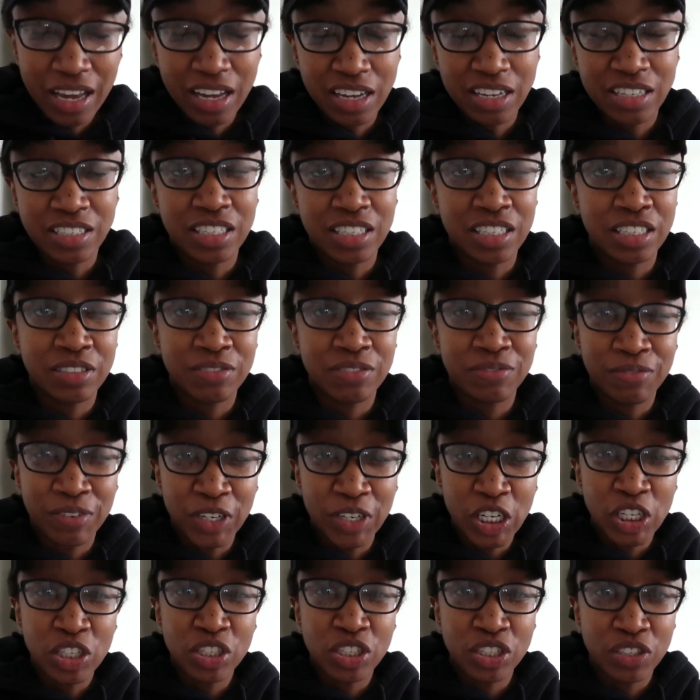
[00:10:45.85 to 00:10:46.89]
It's his
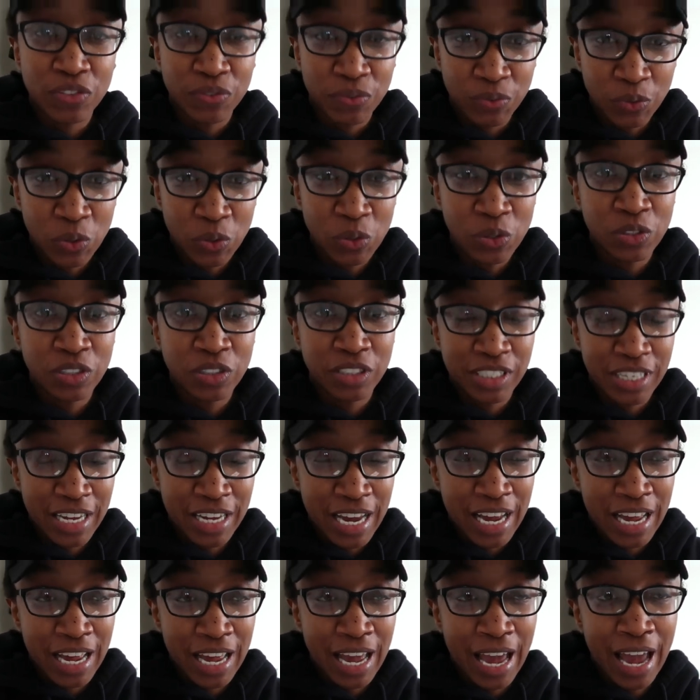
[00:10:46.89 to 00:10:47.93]
first full
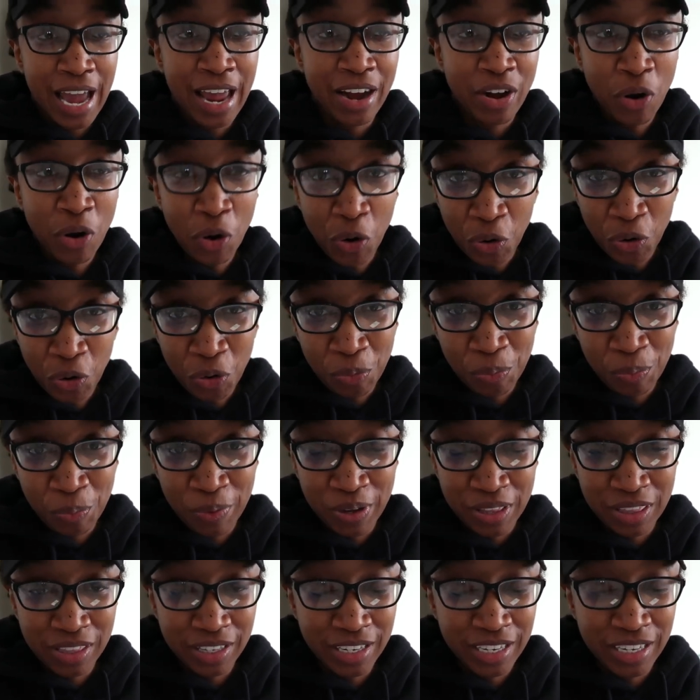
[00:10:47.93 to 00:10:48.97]
day at home
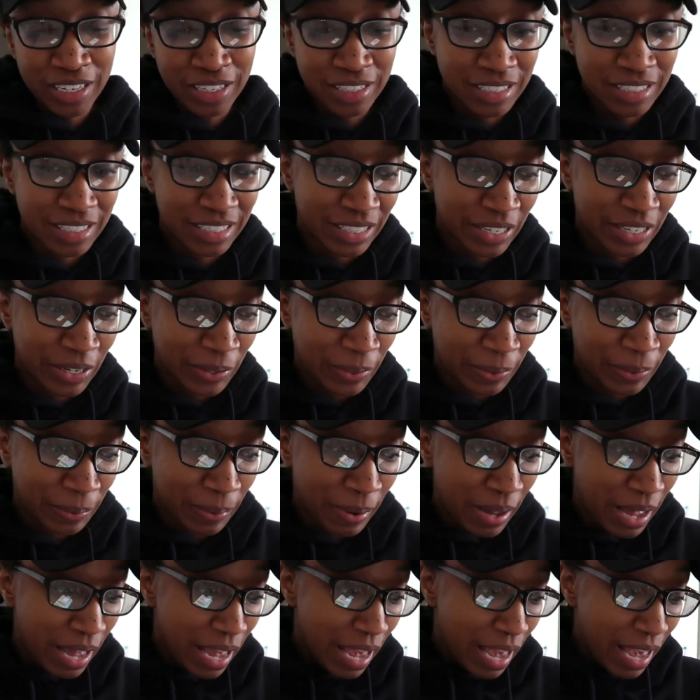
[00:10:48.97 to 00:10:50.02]
with us,
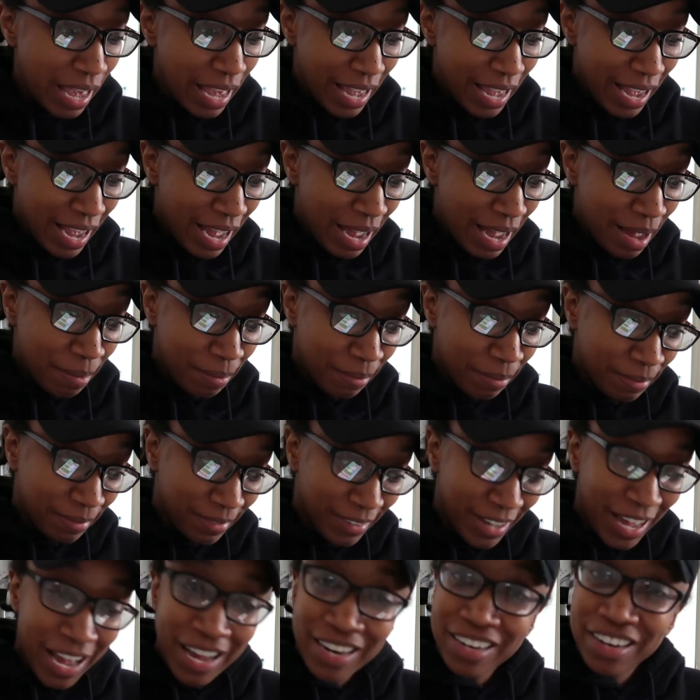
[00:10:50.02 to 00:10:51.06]
so I'm
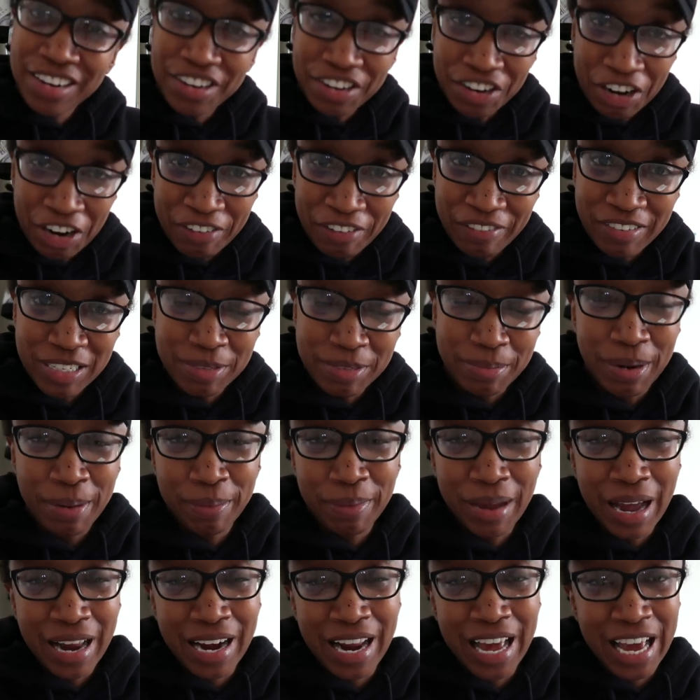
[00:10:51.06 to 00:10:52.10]
kind of nervous, but I'm
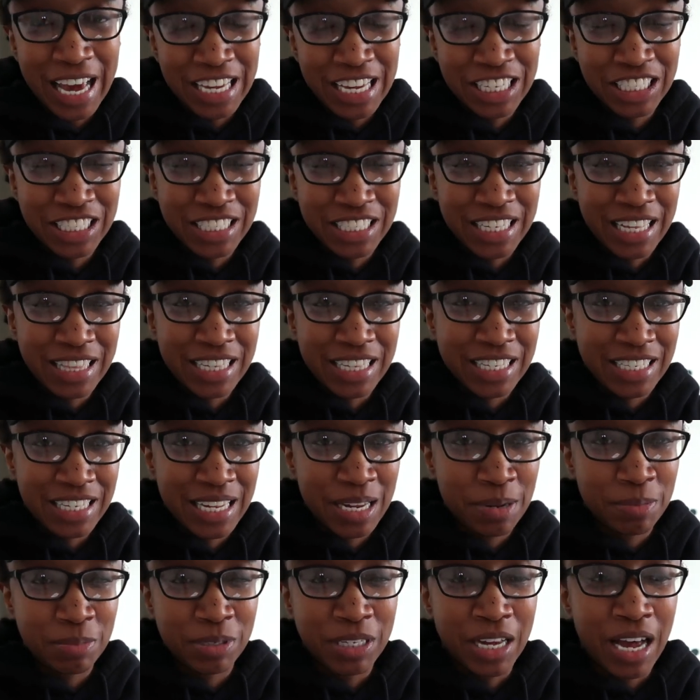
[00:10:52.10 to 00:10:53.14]
kind of anxious at the
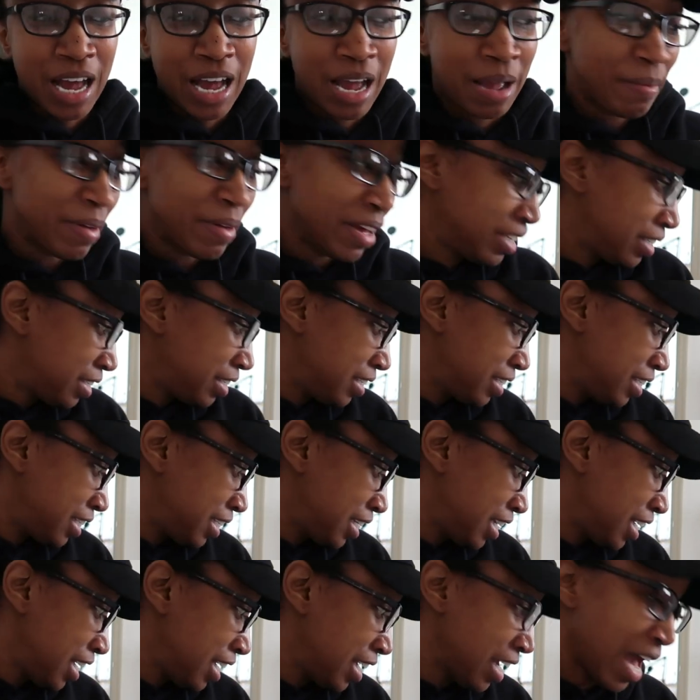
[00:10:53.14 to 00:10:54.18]
same time as to
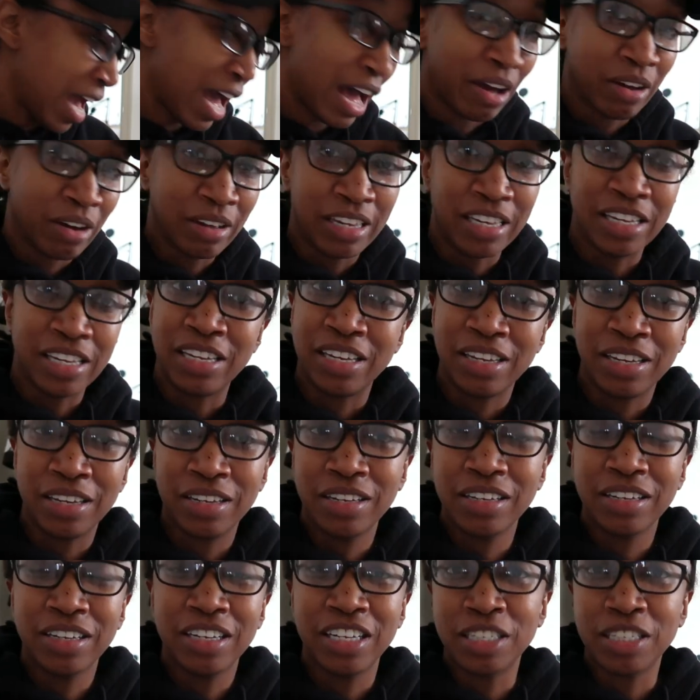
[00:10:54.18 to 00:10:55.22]
see how
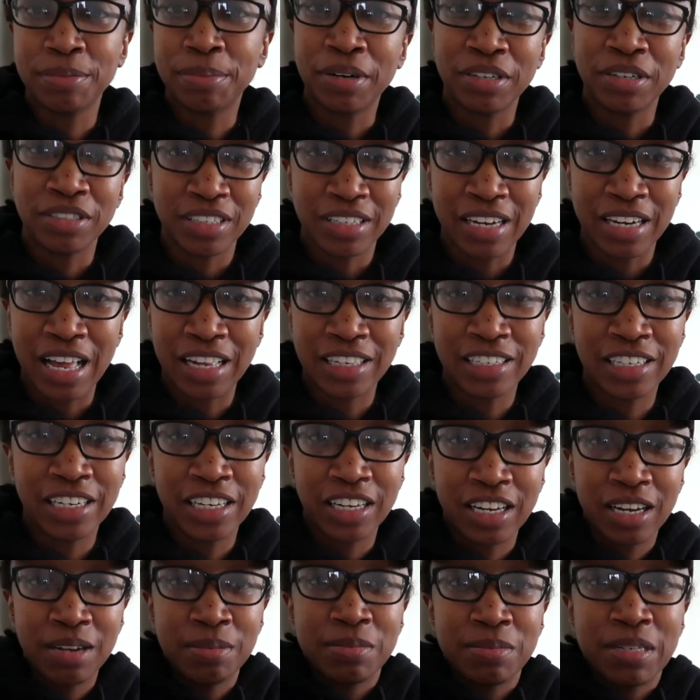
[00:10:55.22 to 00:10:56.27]
his personality
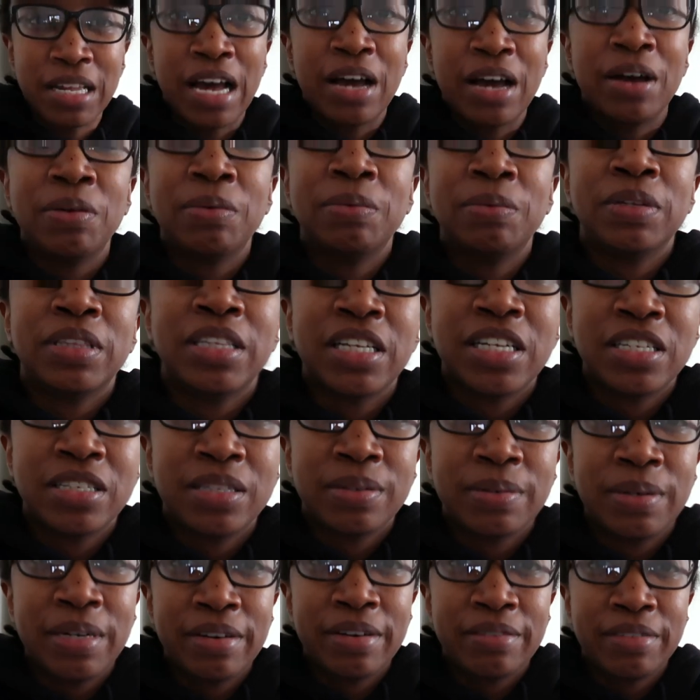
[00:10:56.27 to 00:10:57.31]
comes out with us
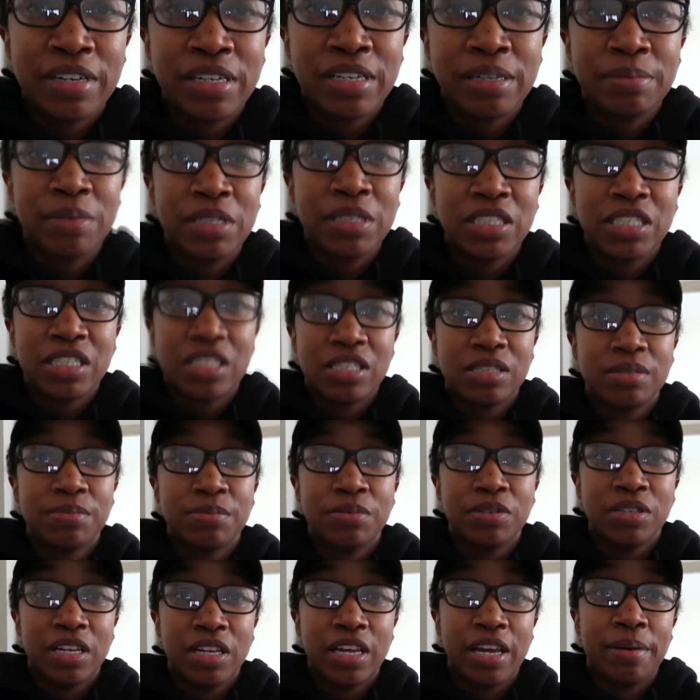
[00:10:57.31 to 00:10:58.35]
or whatever. Let me just
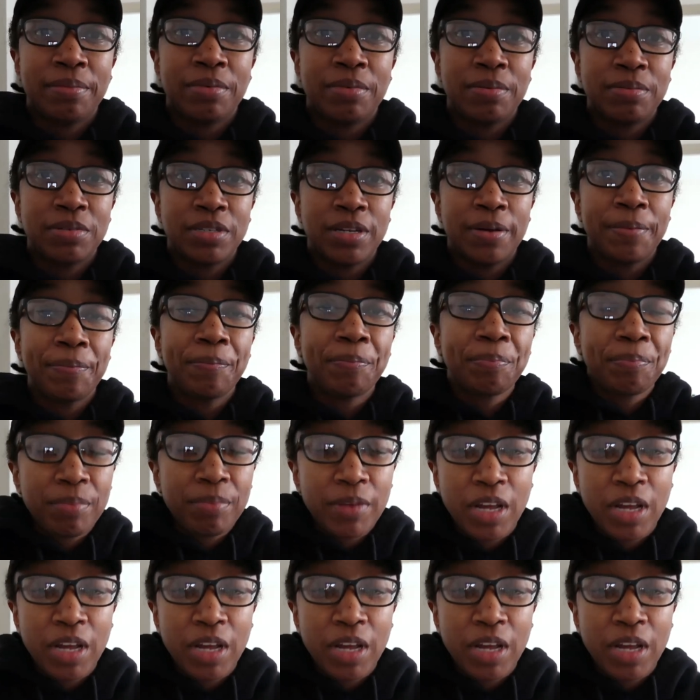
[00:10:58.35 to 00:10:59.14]
pull the camera up some.